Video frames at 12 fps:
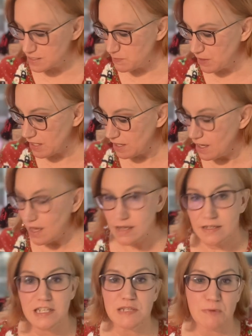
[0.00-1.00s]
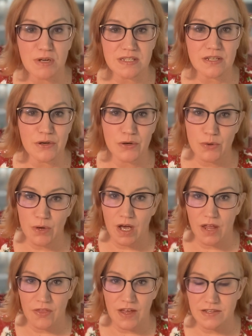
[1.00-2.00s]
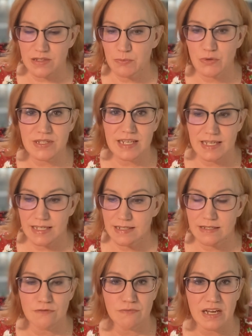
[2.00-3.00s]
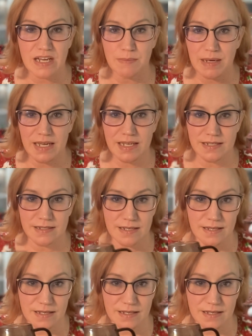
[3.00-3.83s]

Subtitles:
But Nespresso, 1,000% recommend.